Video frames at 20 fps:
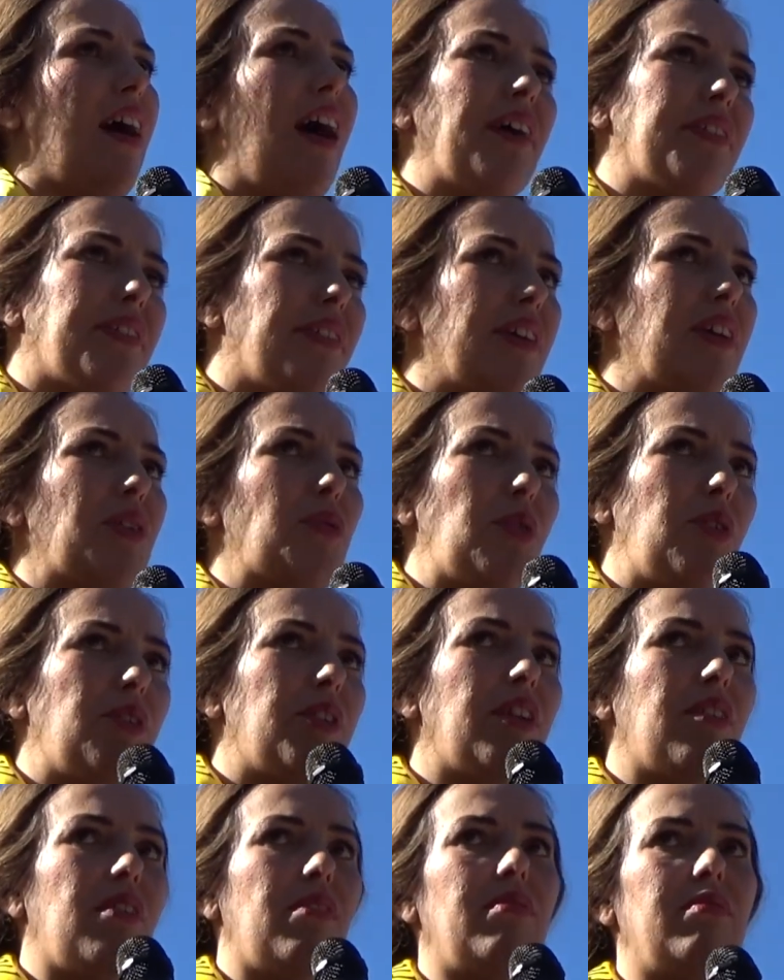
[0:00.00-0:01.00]
I think we're
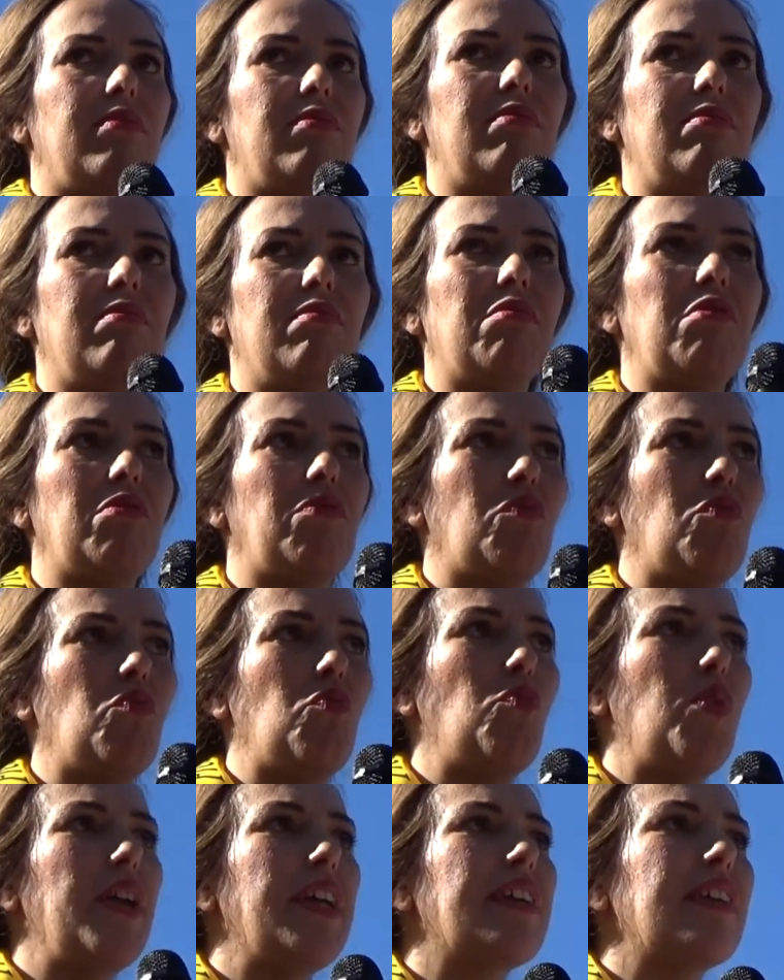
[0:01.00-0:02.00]
near.
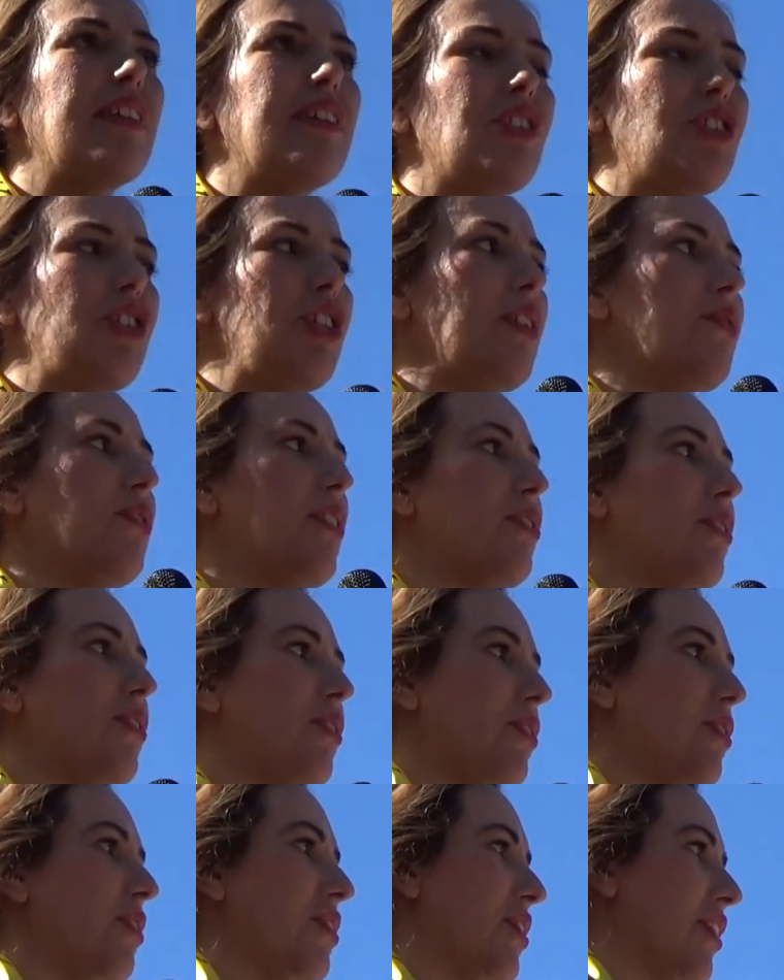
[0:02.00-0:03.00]
We can achieve
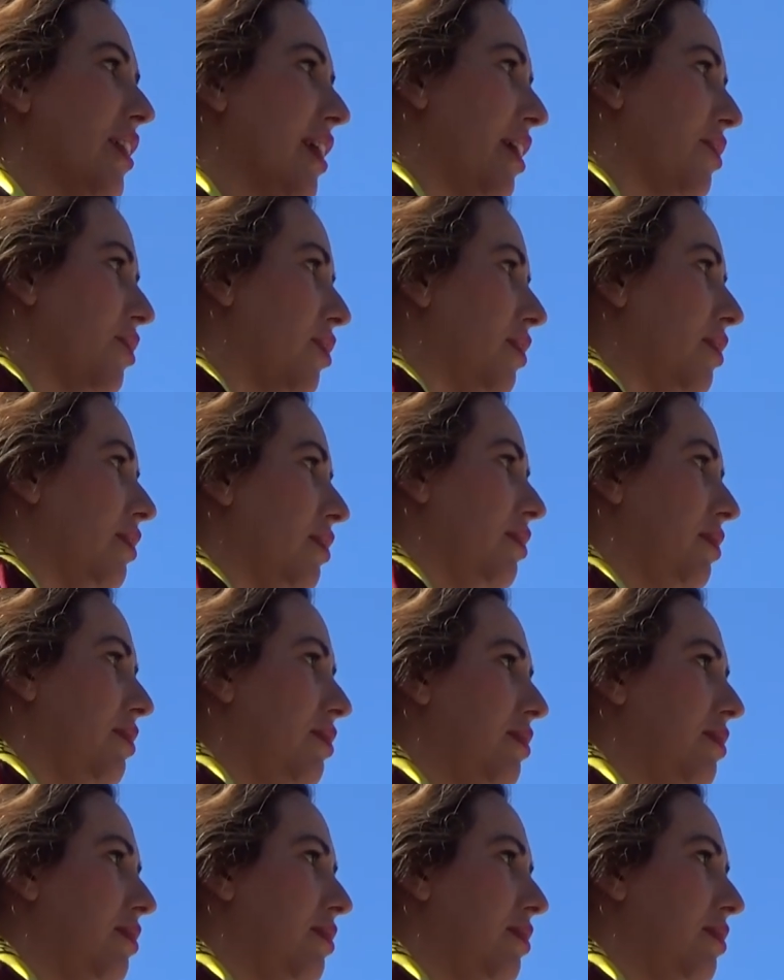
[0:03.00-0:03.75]
this together.